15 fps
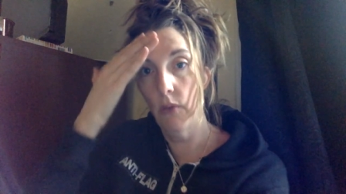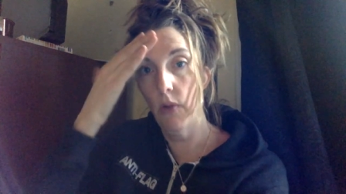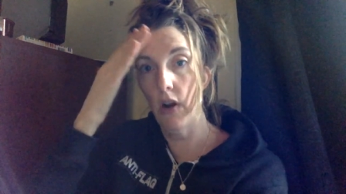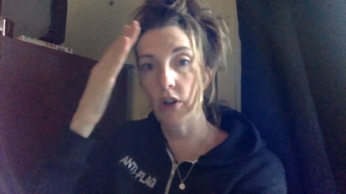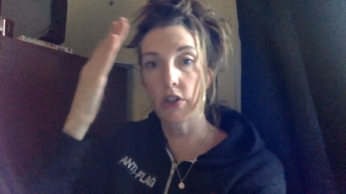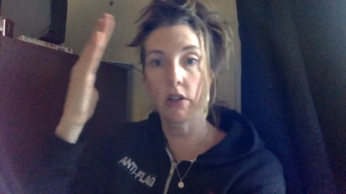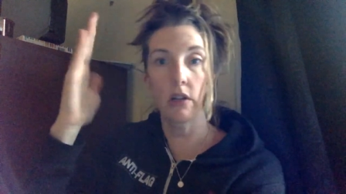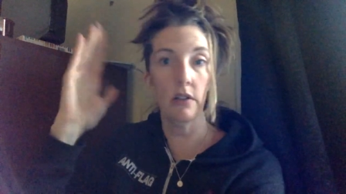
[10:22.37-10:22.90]

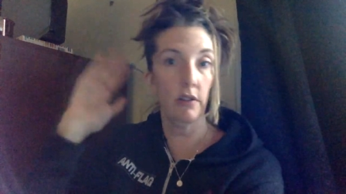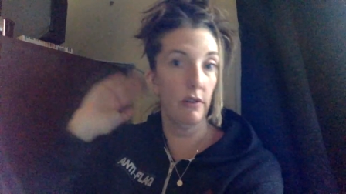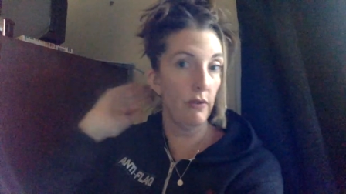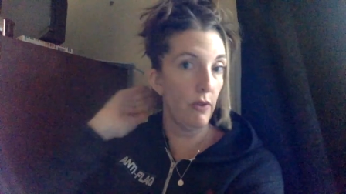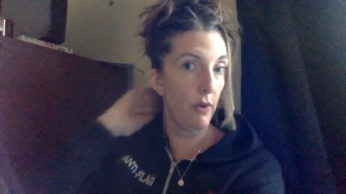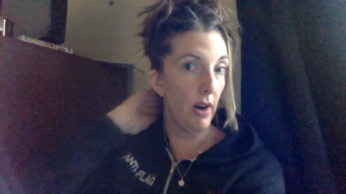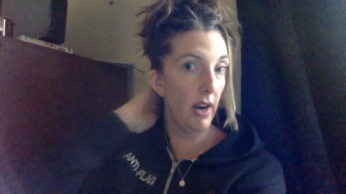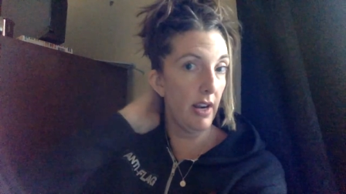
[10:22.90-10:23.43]
washcloths on the
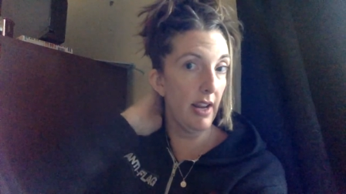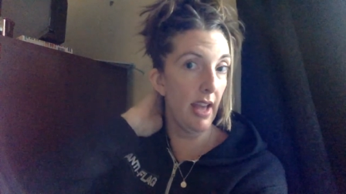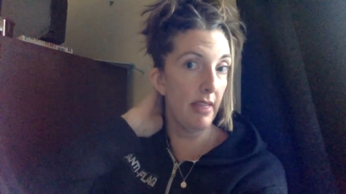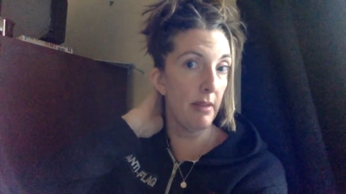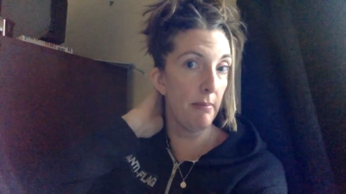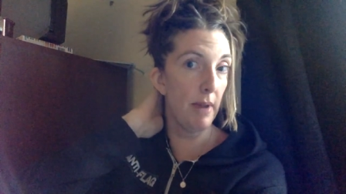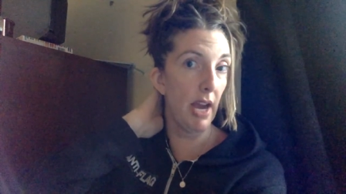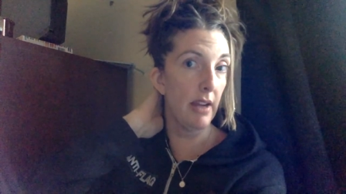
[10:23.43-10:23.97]
forehead and
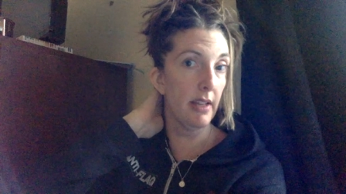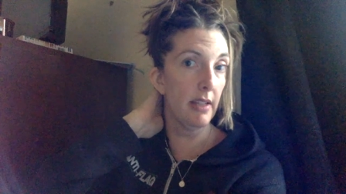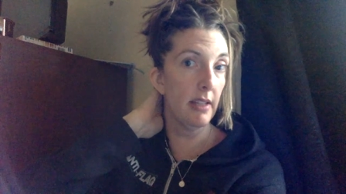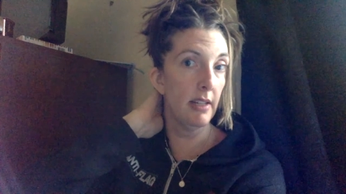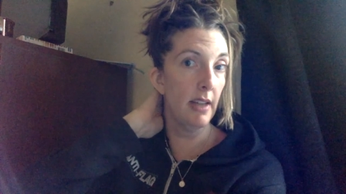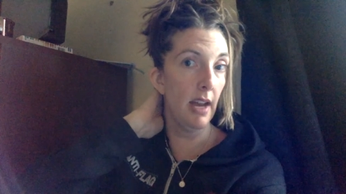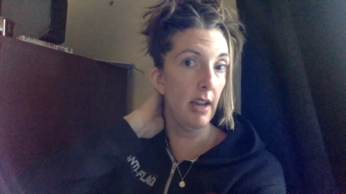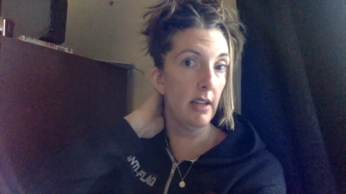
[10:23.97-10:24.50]
the back of the
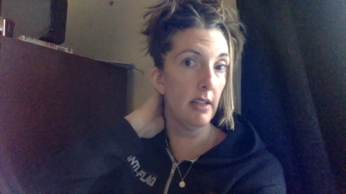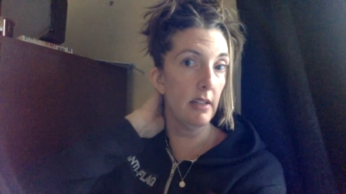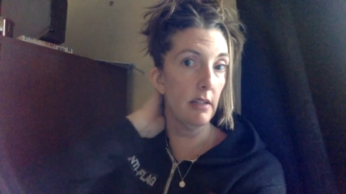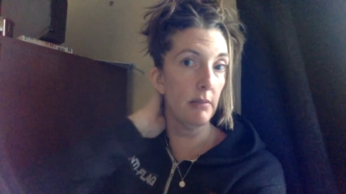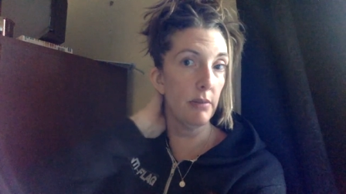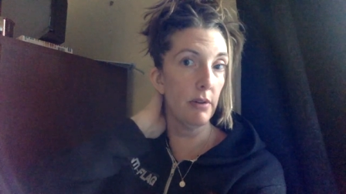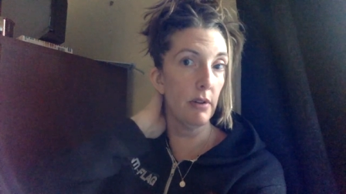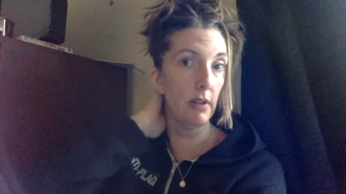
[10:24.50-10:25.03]
neck to
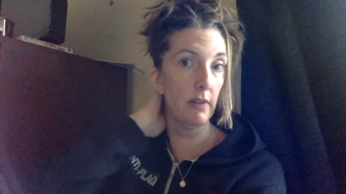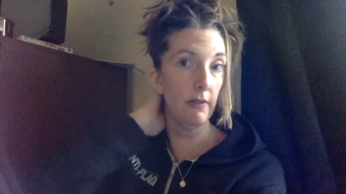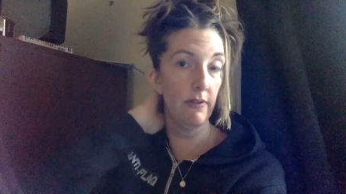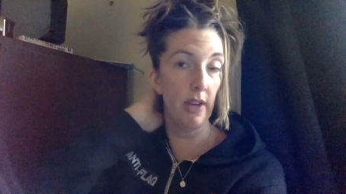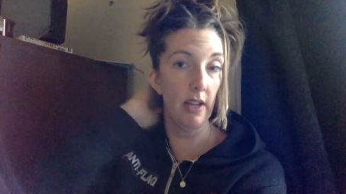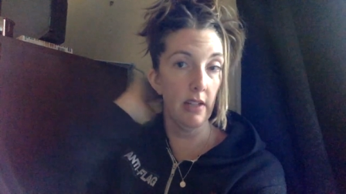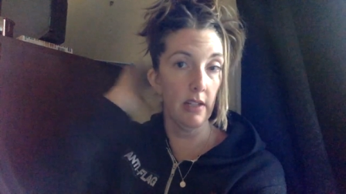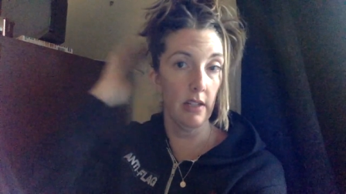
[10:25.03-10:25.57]

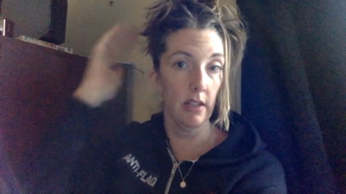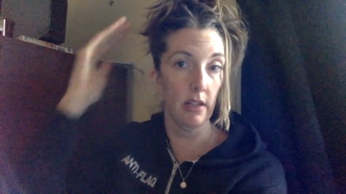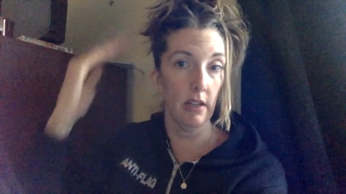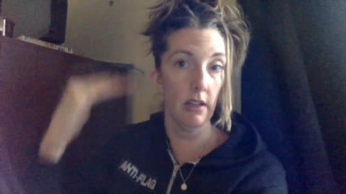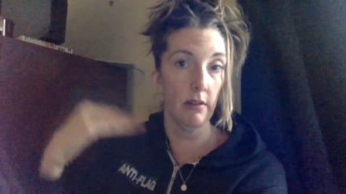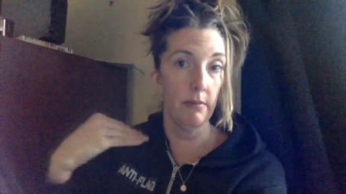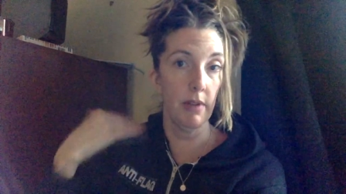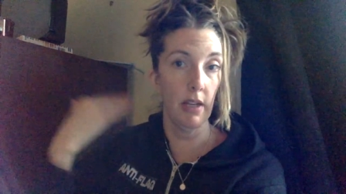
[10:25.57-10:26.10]
prevent
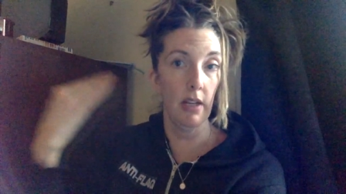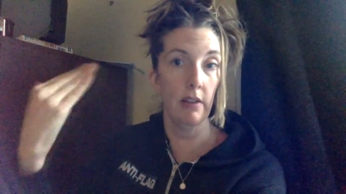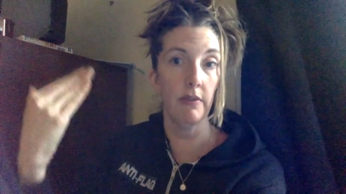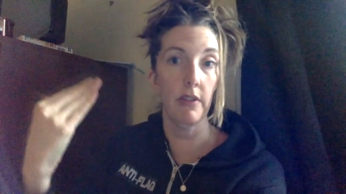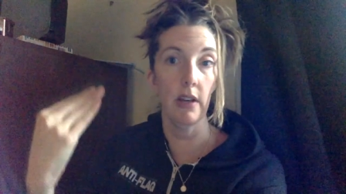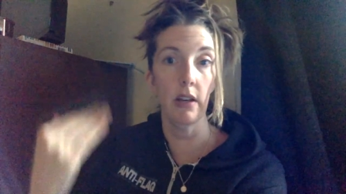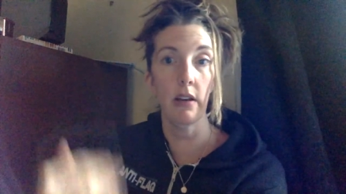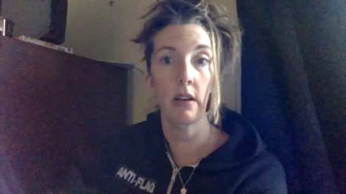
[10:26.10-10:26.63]
any of
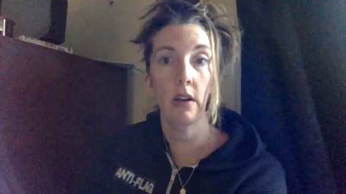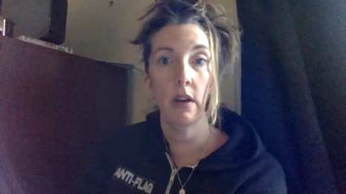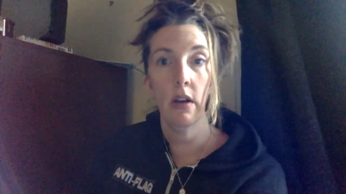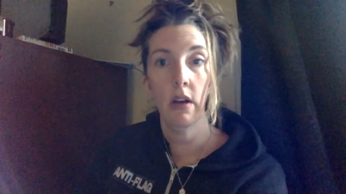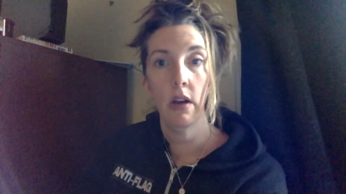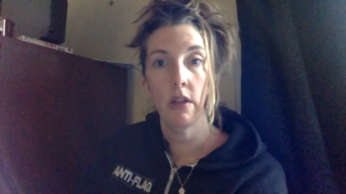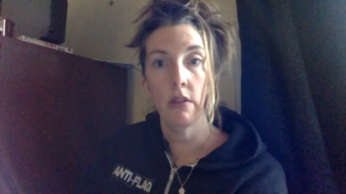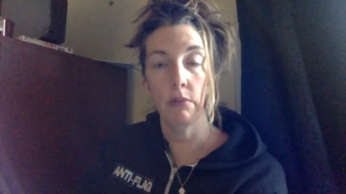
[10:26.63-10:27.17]
the
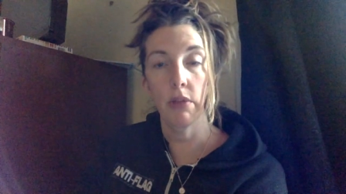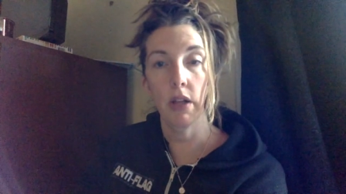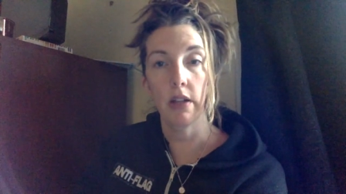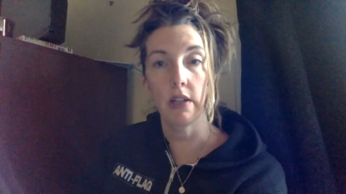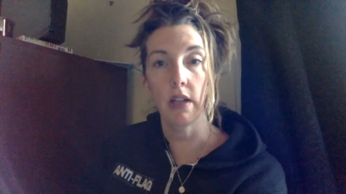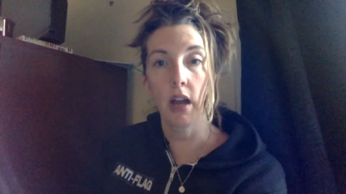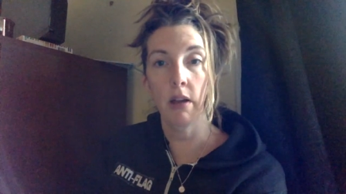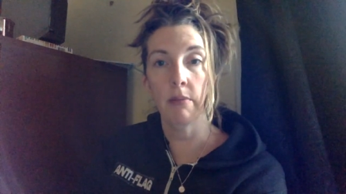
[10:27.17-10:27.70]

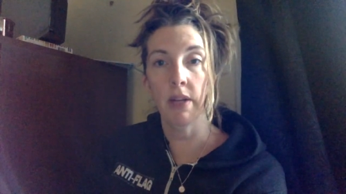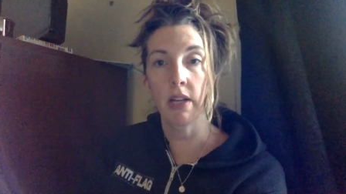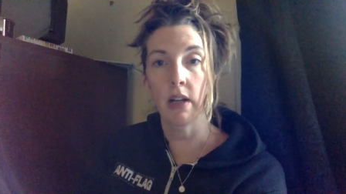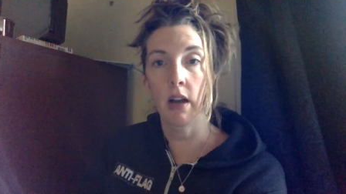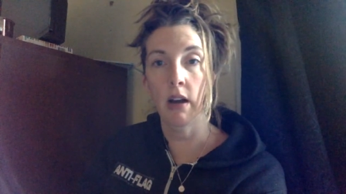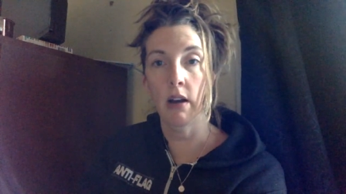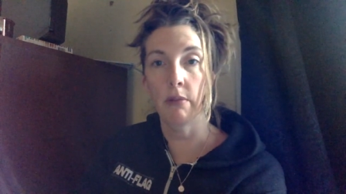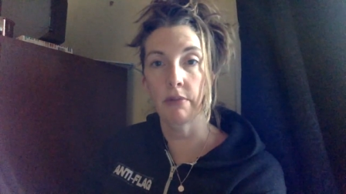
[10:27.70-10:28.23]
blood coming
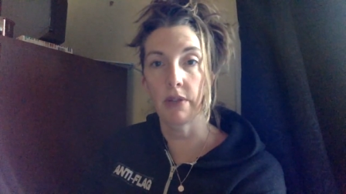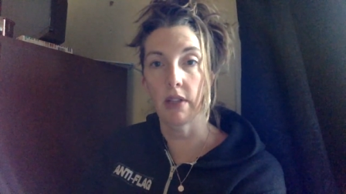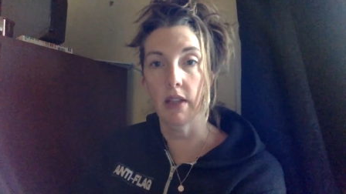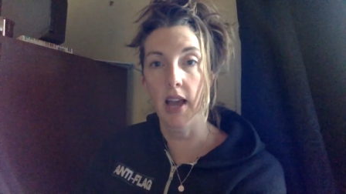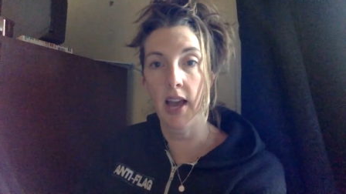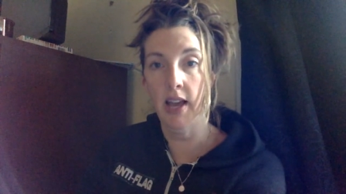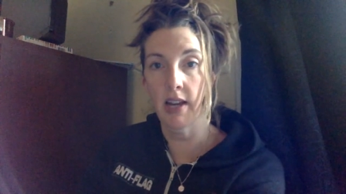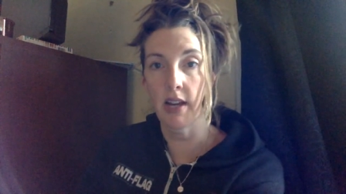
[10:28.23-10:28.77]
up to the
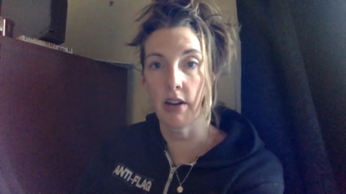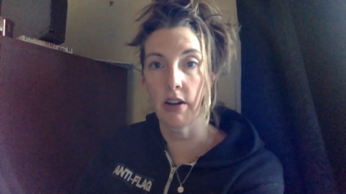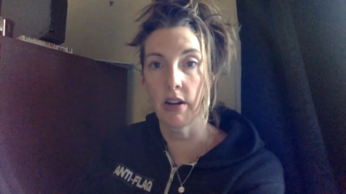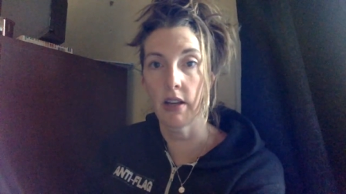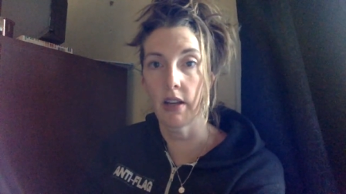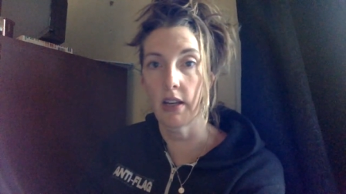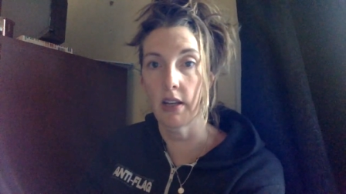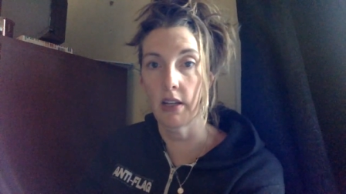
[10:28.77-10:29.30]
head
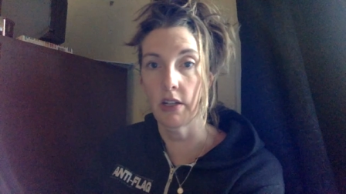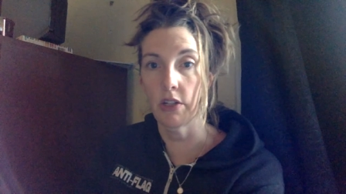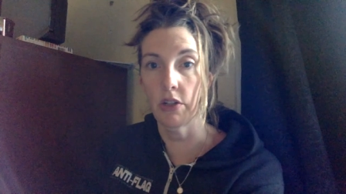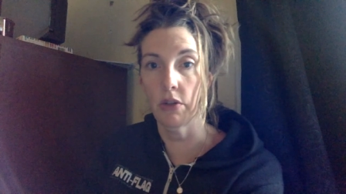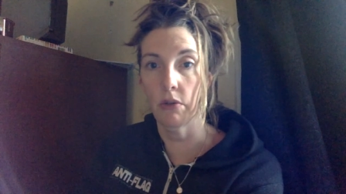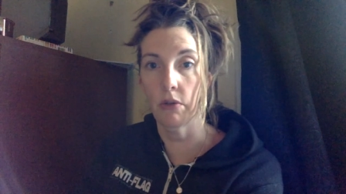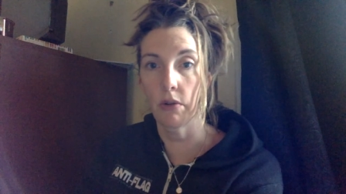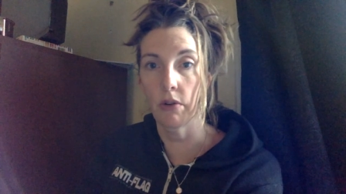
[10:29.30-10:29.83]
area getting
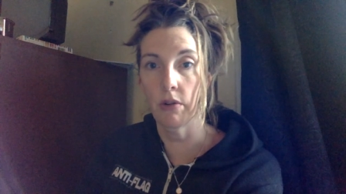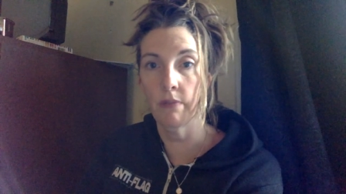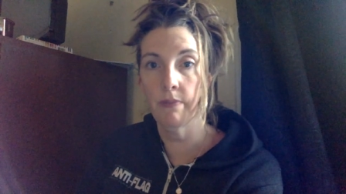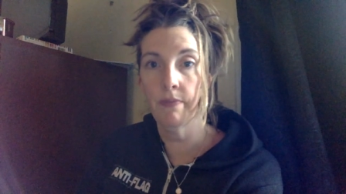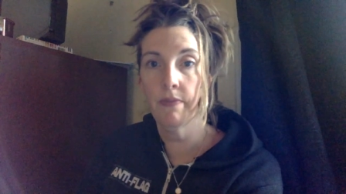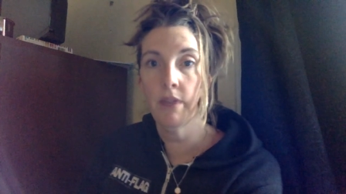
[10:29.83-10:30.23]
too warm.